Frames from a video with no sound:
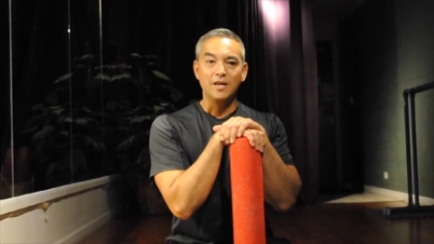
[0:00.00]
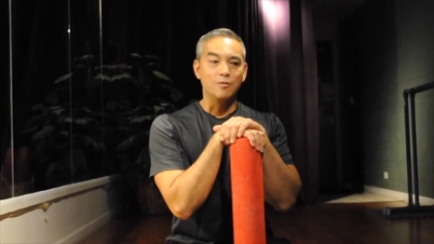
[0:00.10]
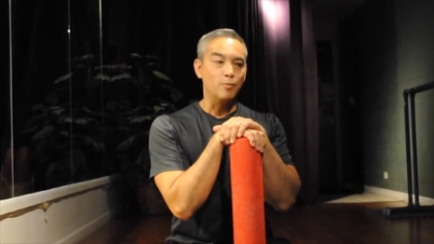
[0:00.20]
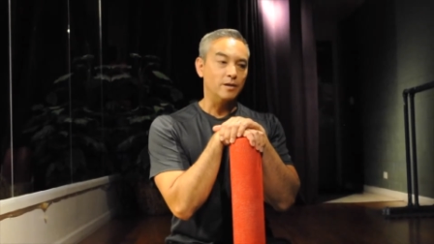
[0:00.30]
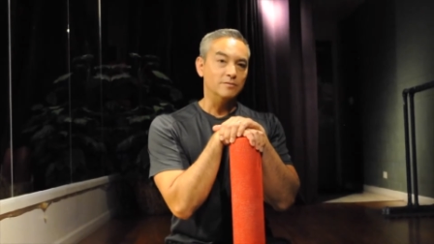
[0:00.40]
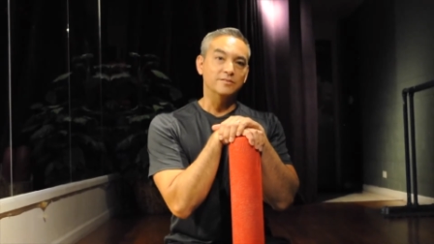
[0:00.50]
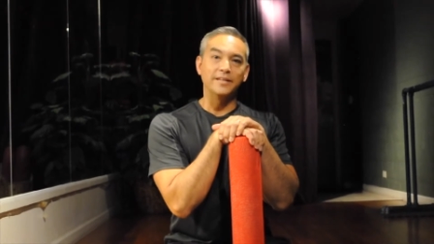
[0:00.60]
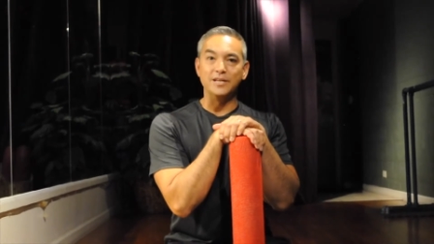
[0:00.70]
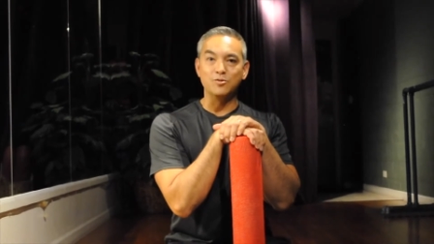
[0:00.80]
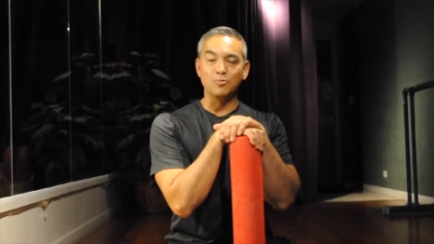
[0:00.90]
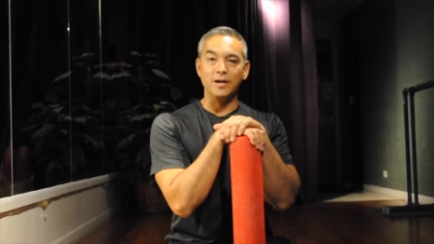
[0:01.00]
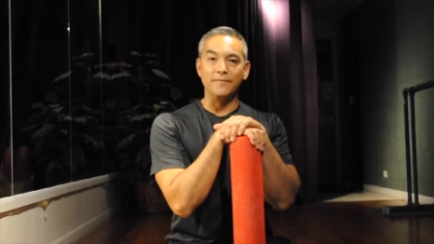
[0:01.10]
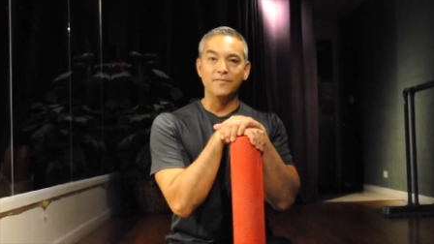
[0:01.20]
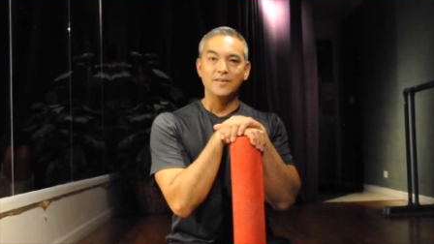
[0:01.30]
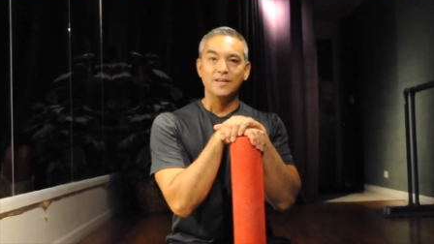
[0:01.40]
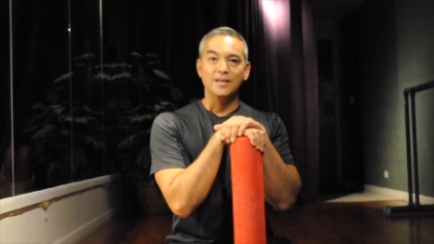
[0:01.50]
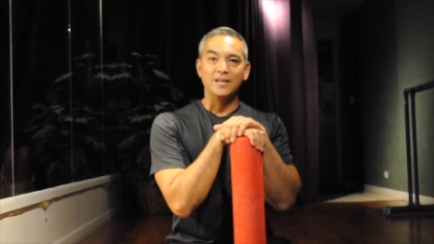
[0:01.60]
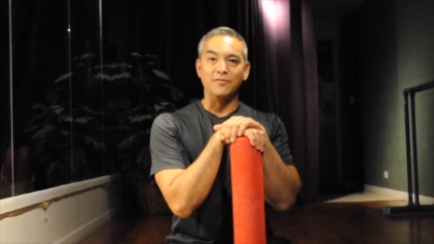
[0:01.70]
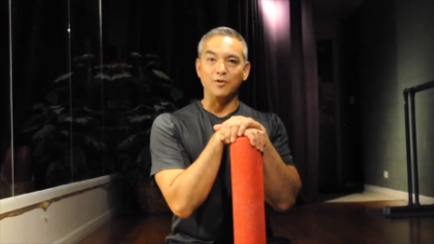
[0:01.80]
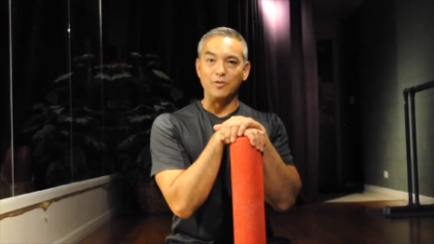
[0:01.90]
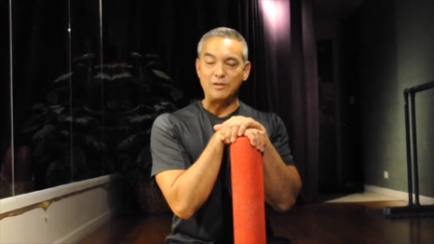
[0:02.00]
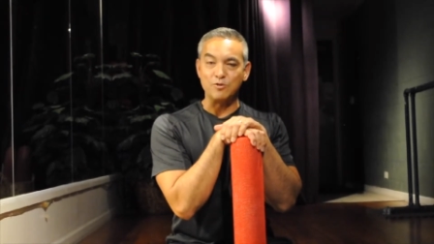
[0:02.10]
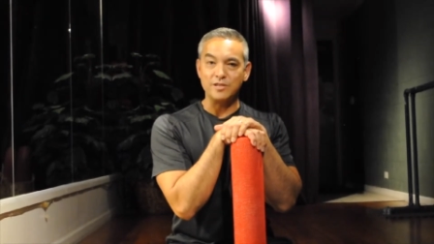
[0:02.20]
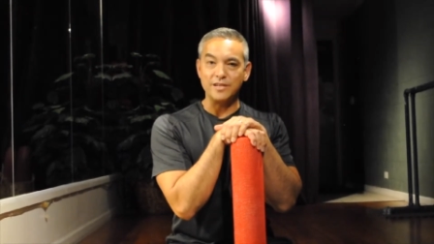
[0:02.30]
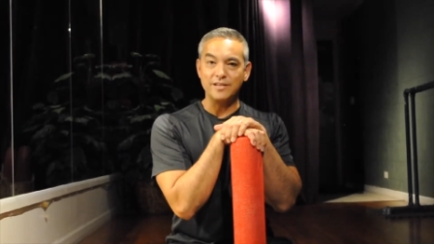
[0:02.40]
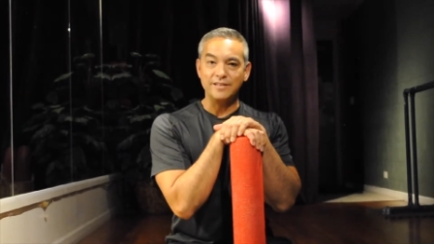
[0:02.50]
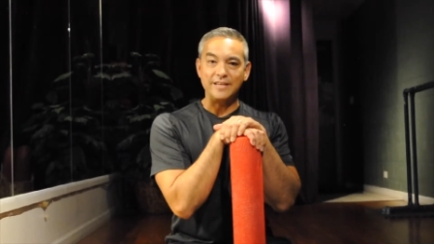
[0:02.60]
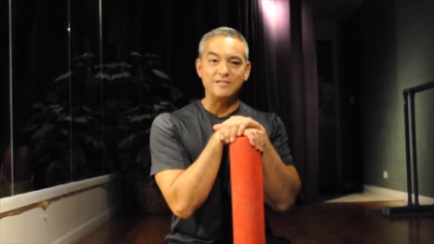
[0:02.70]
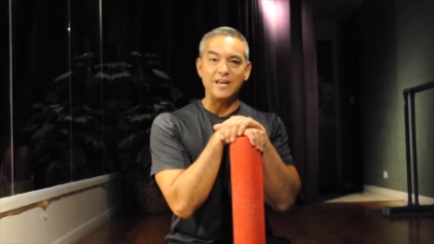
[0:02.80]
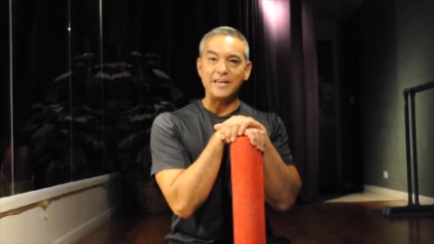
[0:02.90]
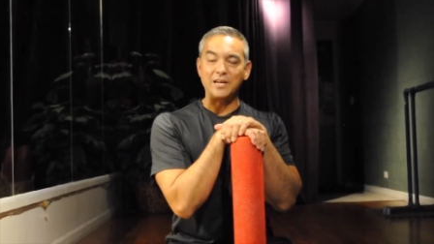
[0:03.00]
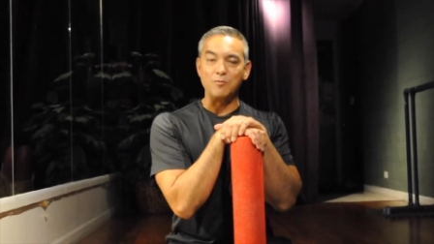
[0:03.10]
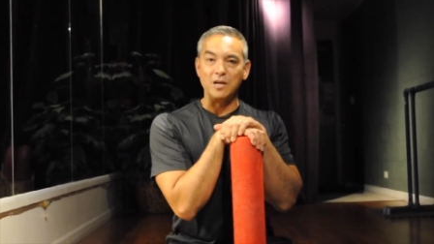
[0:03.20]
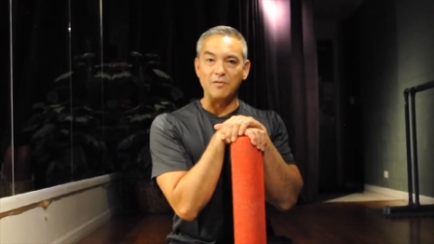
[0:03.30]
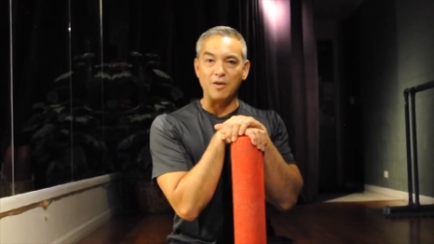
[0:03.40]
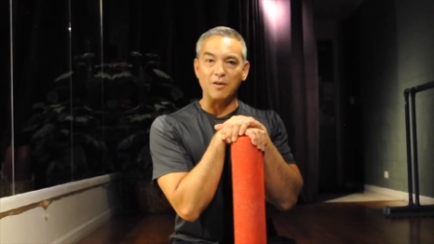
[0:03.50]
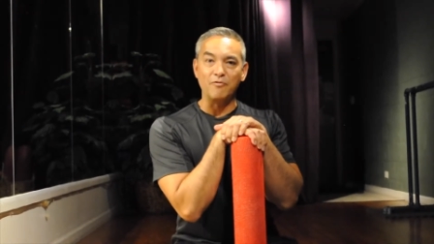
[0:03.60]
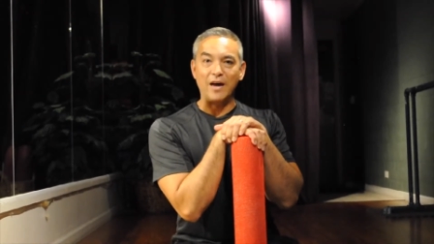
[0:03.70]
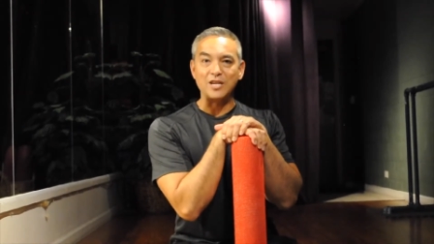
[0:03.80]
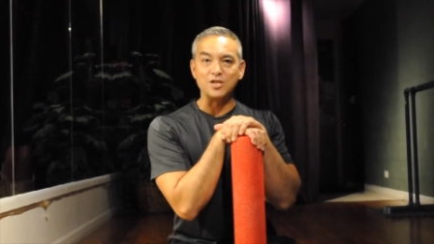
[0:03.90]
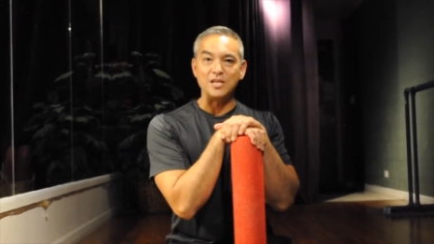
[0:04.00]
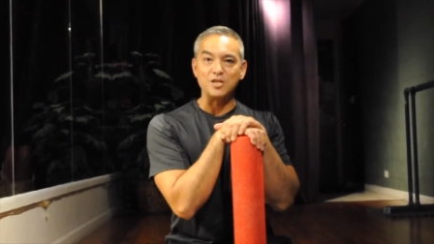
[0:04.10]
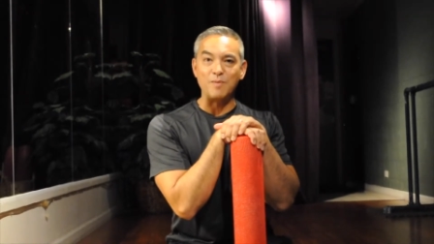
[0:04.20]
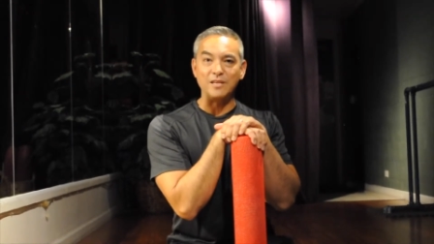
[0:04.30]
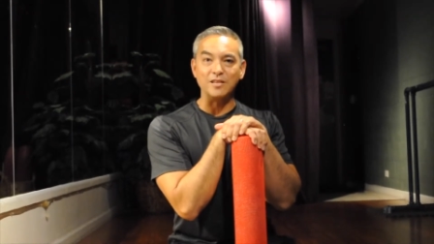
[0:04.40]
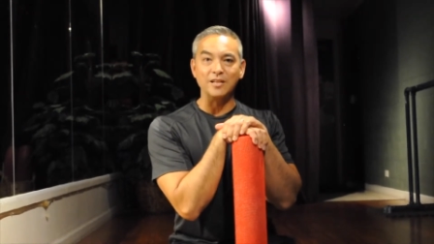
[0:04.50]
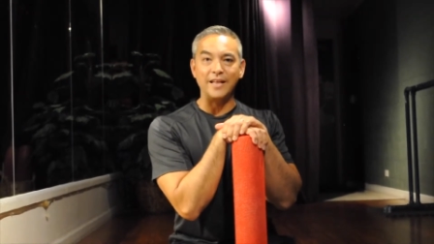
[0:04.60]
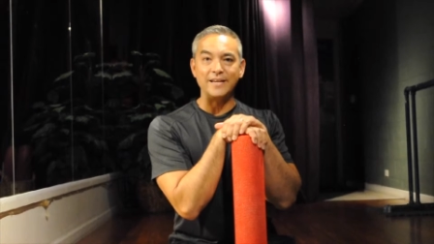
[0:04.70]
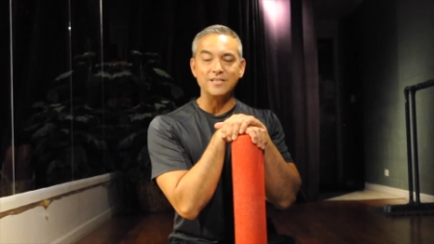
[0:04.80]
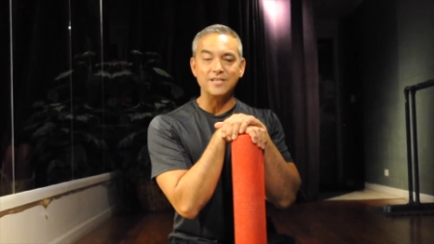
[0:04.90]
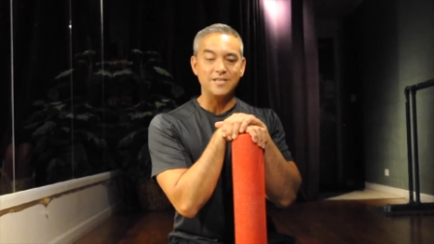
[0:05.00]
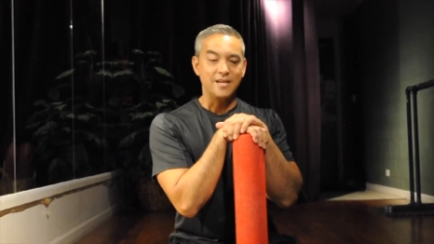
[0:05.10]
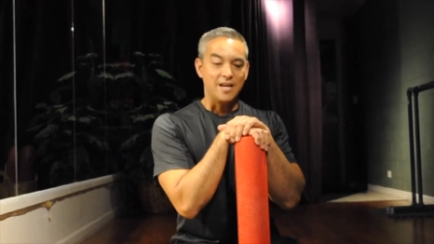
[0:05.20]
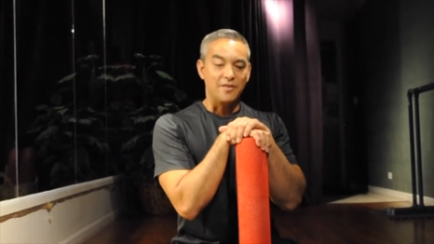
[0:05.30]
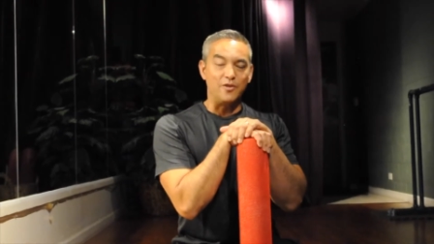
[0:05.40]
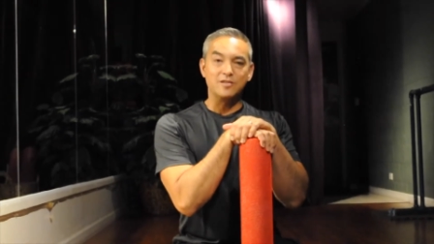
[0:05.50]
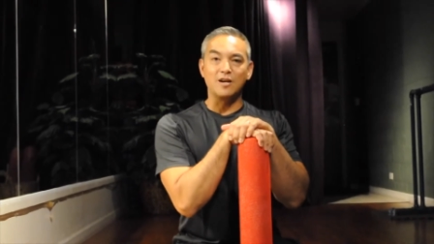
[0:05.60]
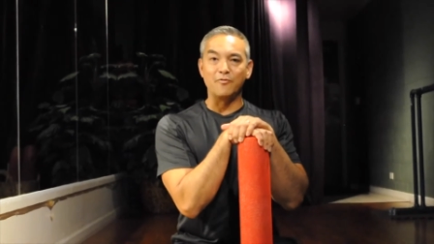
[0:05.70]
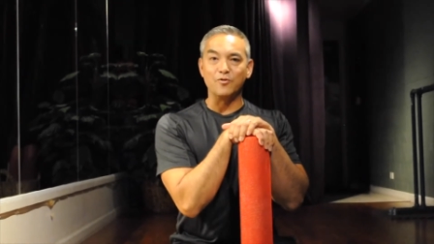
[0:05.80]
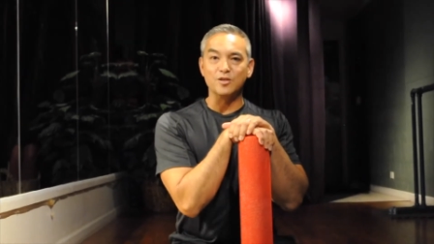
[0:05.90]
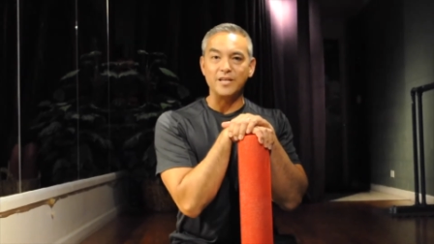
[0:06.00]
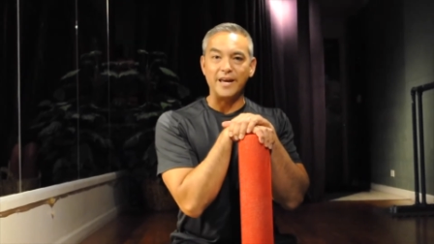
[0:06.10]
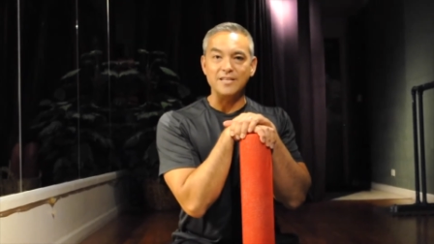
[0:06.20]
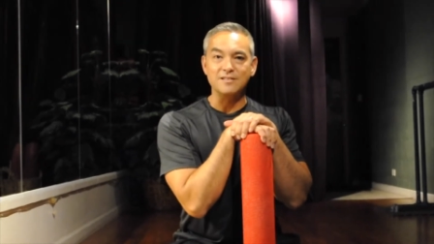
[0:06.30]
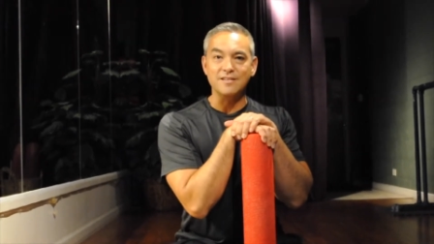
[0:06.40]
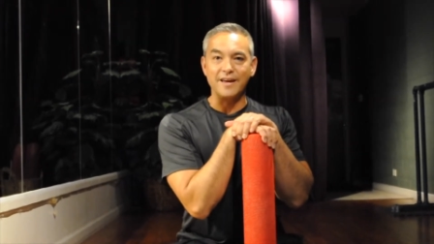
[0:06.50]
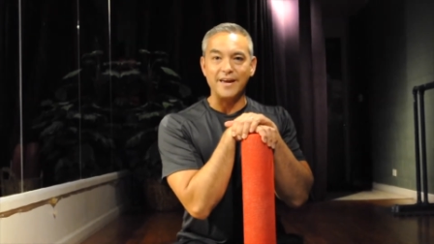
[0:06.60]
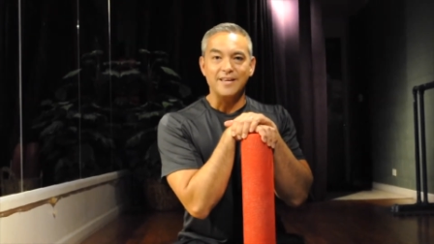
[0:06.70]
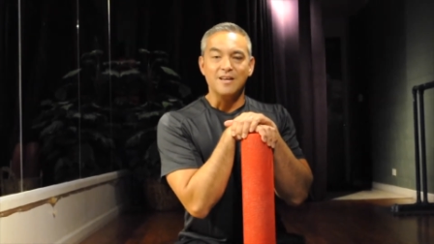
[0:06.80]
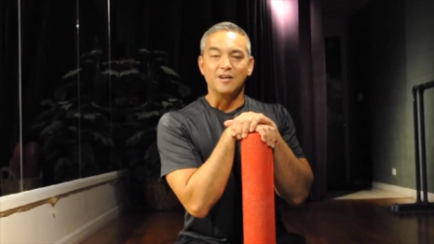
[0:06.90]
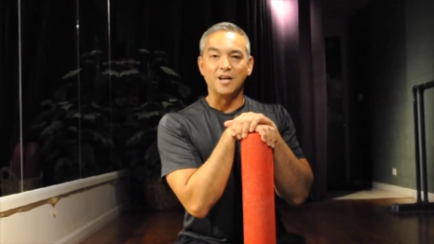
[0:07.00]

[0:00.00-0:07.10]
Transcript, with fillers: Well, guess what? If you're interested in taking one of our Fascination Method classes, this offer stands today.